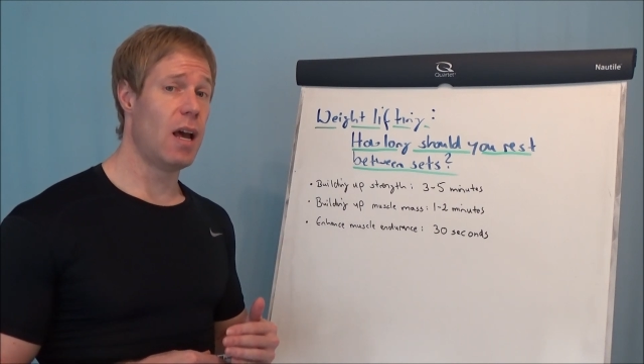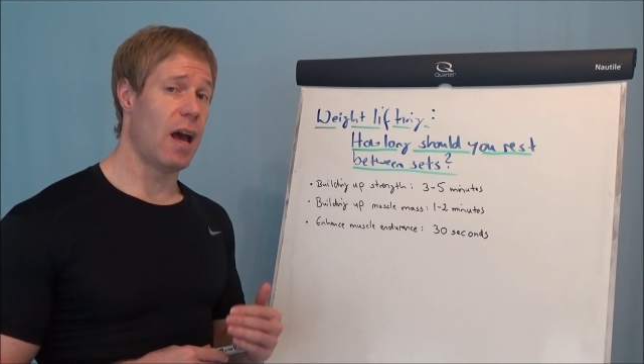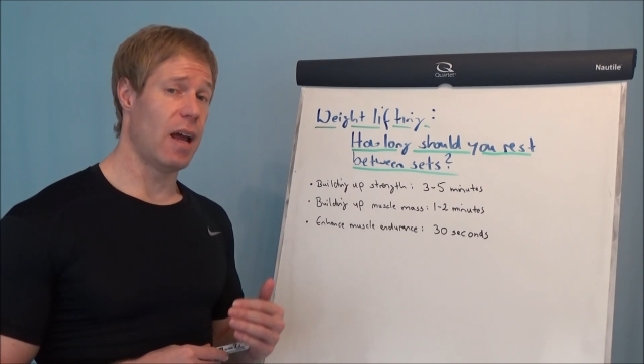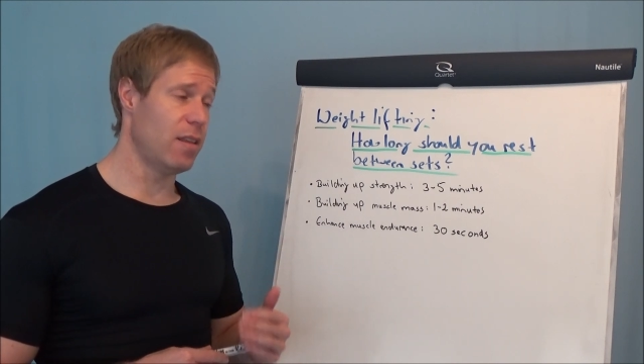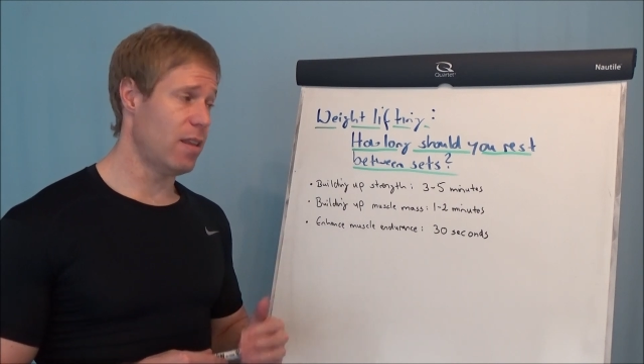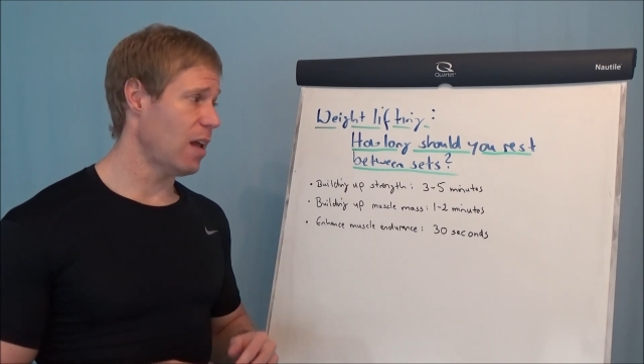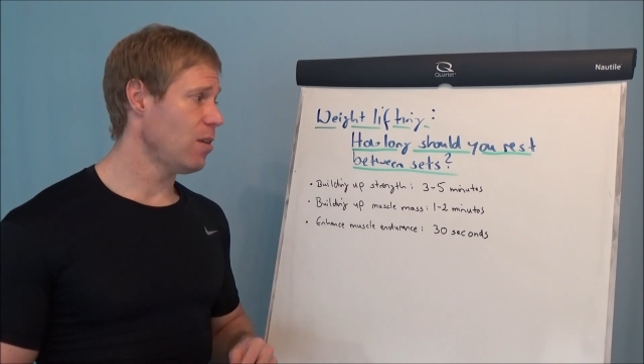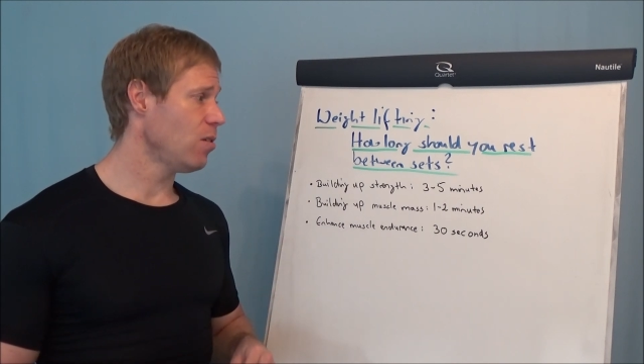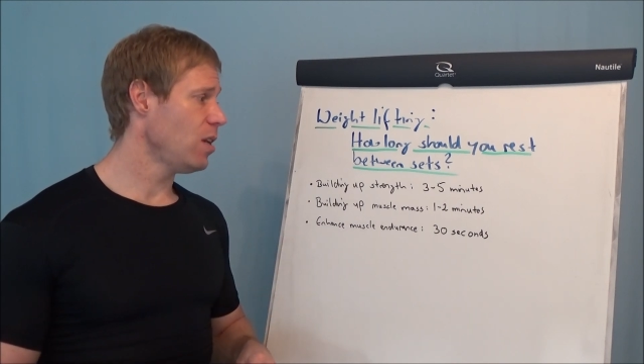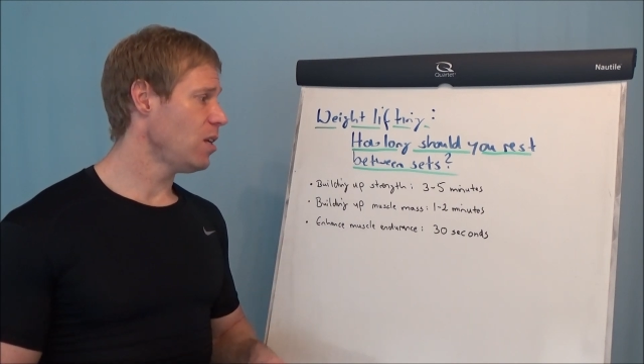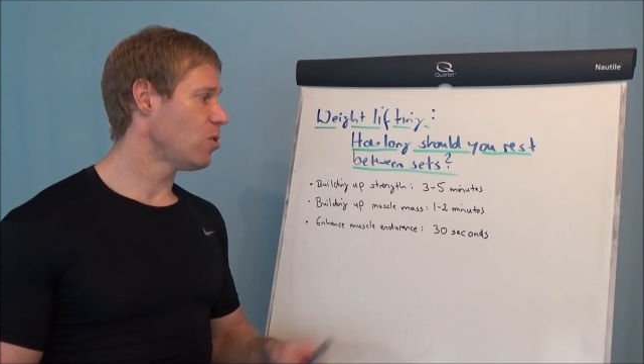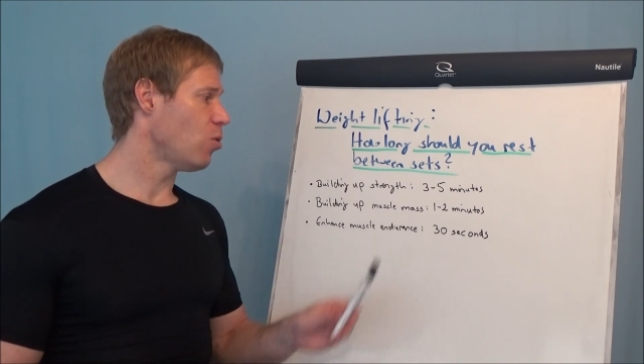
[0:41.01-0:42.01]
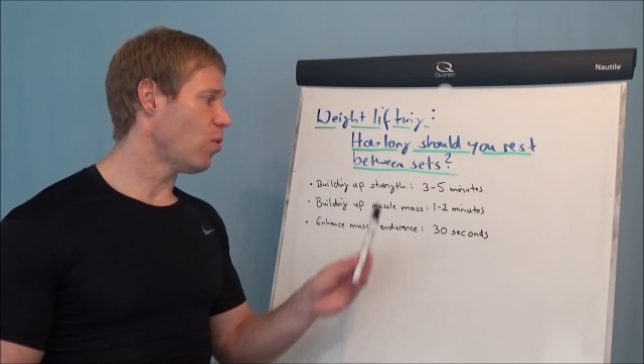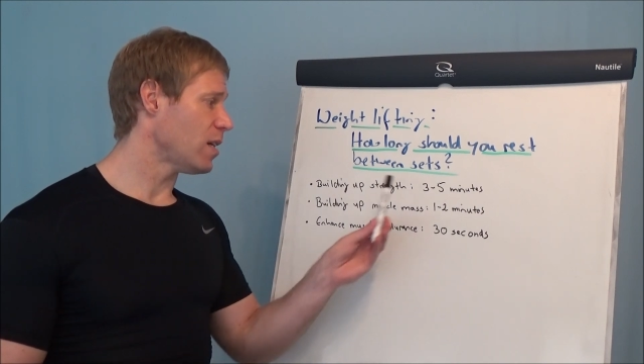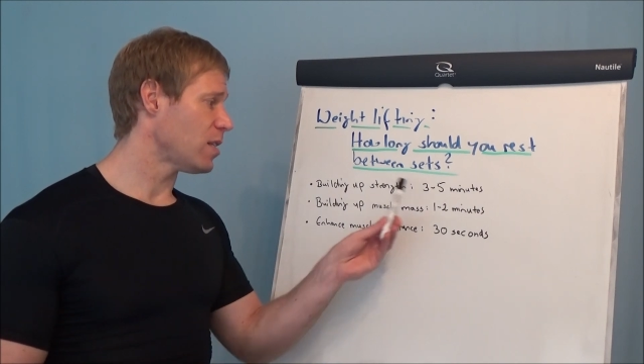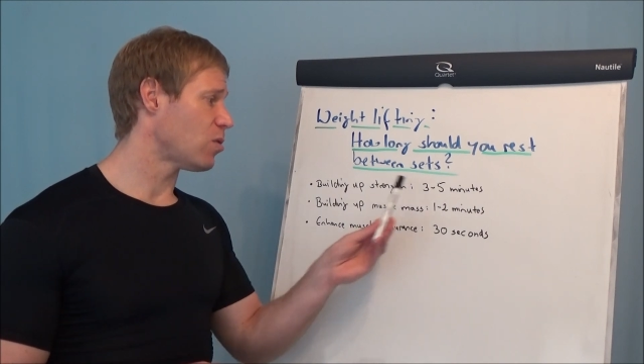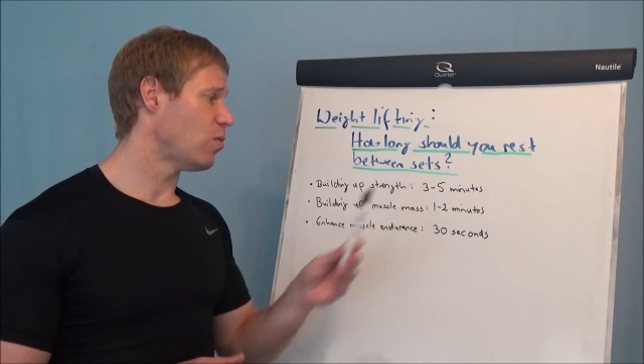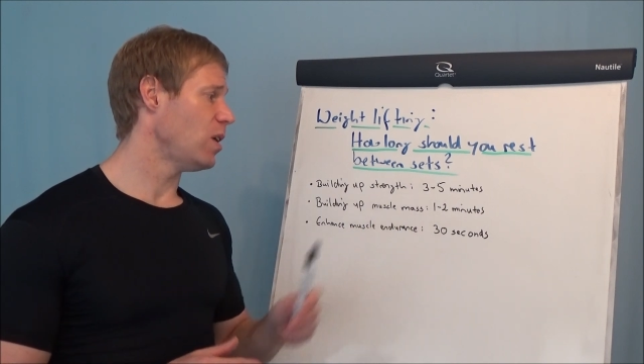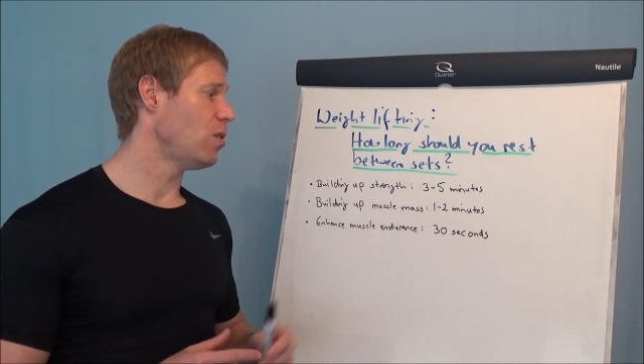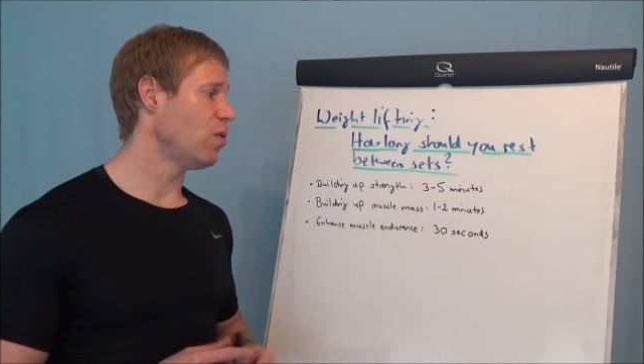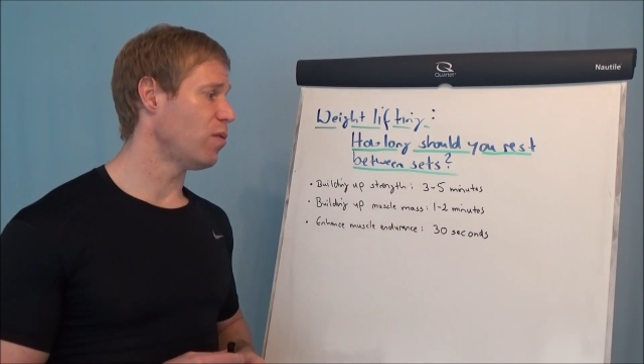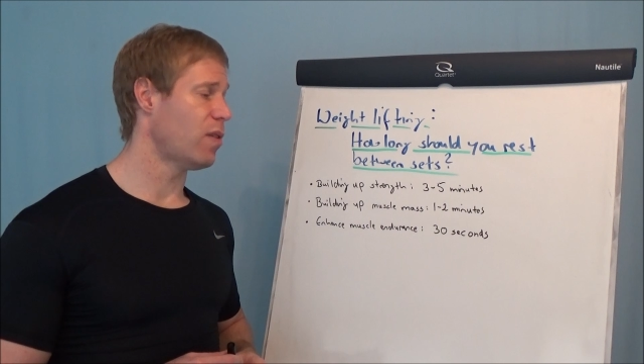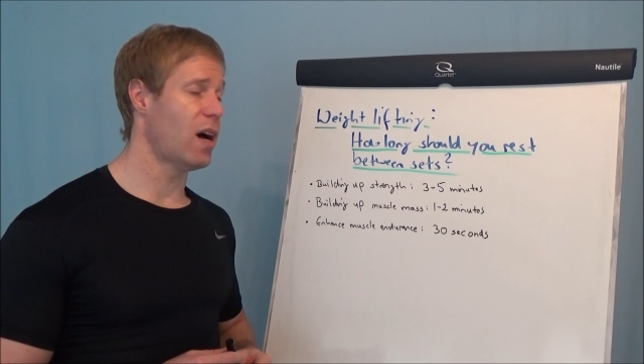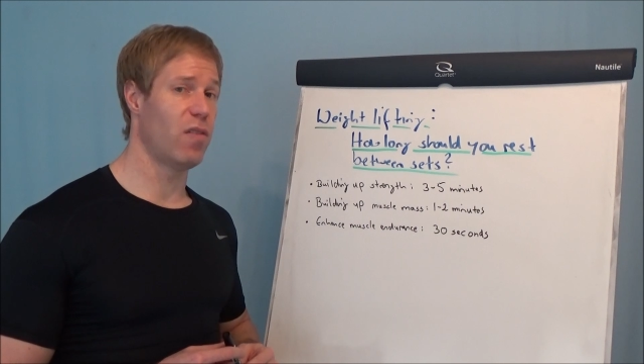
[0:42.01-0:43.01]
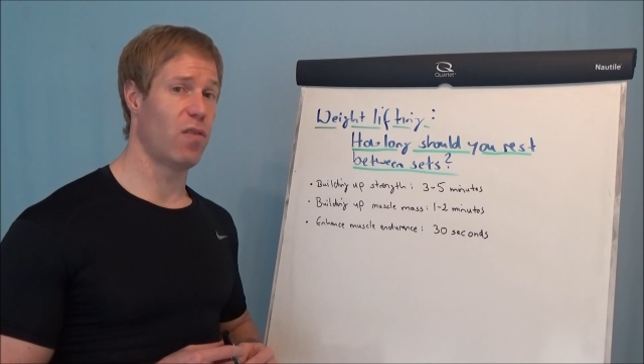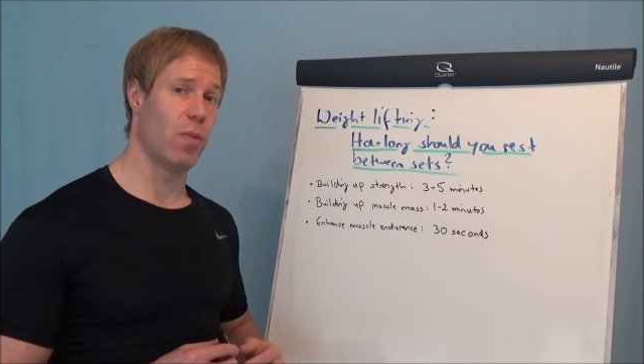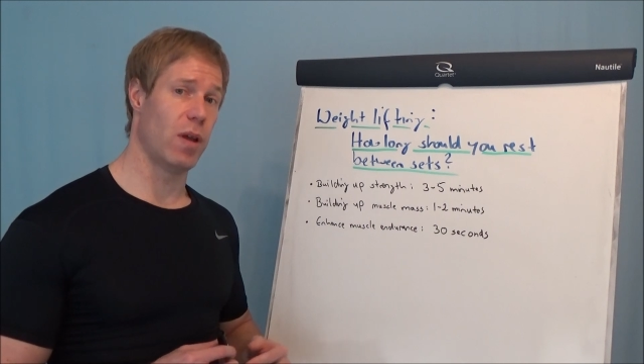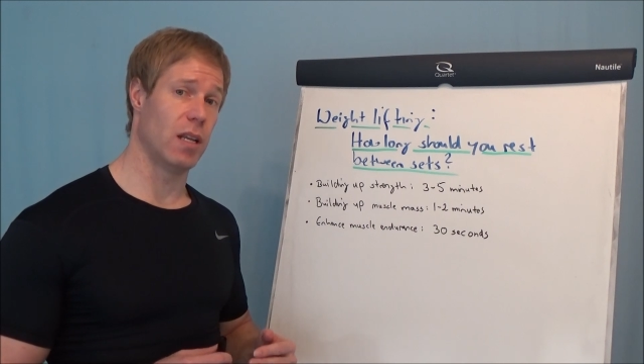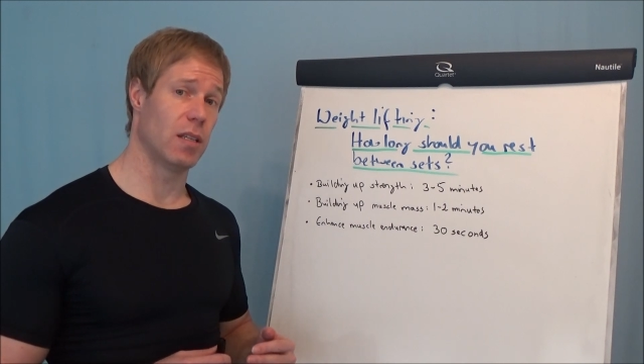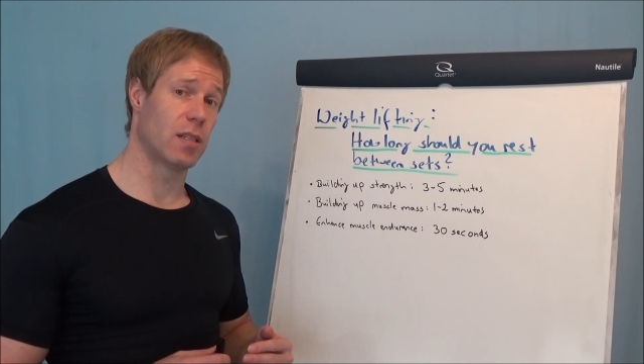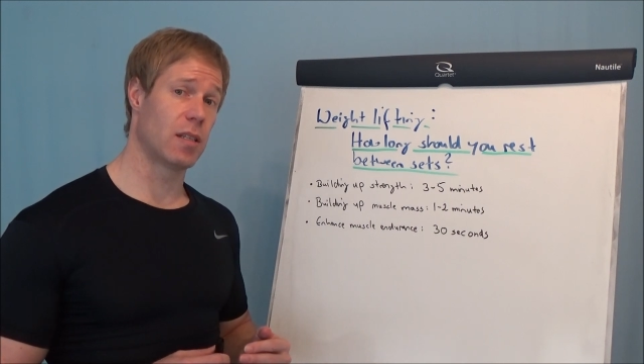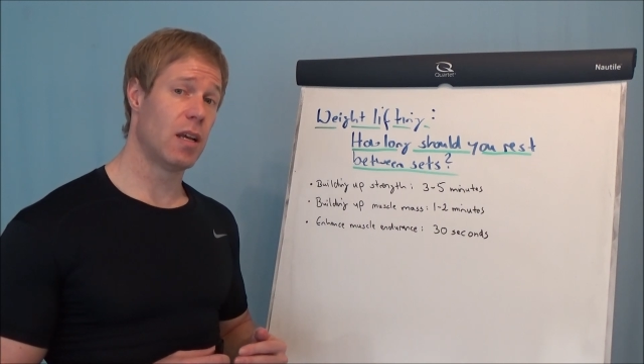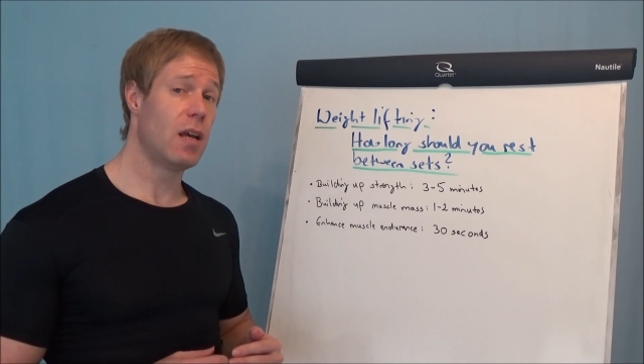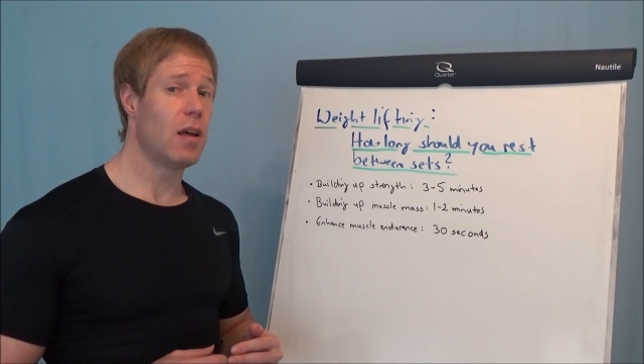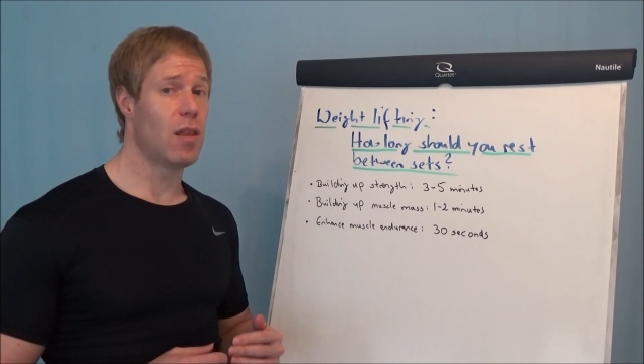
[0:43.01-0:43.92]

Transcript: And then you need to rest three to five minutes.